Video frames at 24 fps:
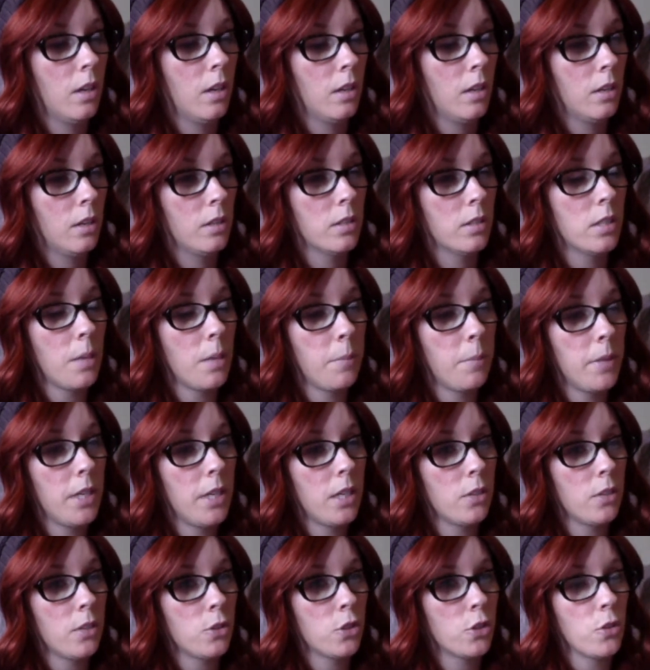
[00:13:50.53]

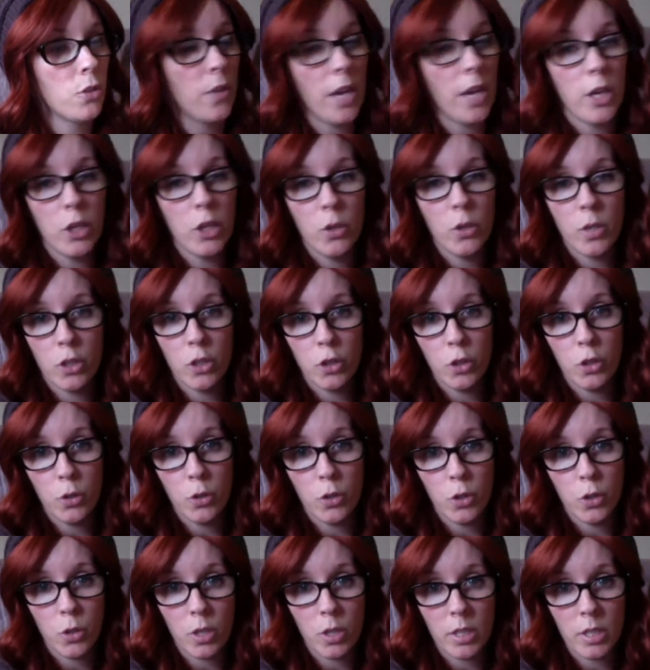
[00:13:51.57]
something so that you can do
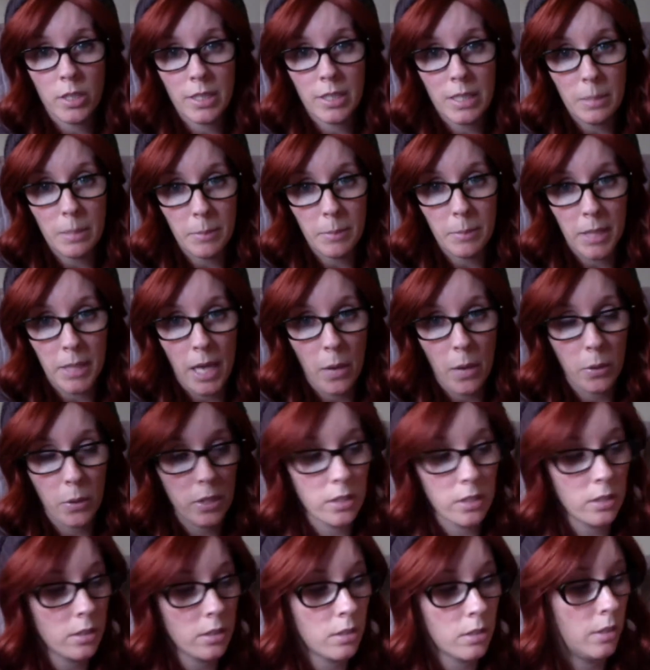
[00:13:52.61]
your seam
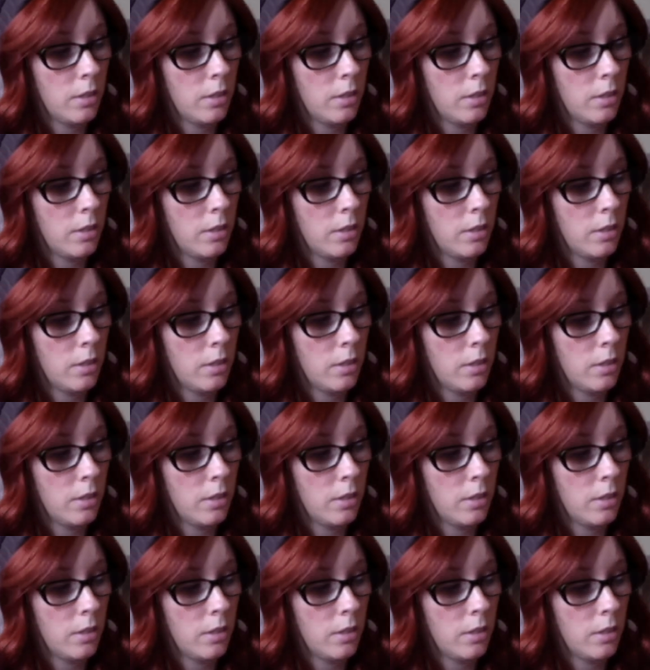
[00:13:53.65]
allowance.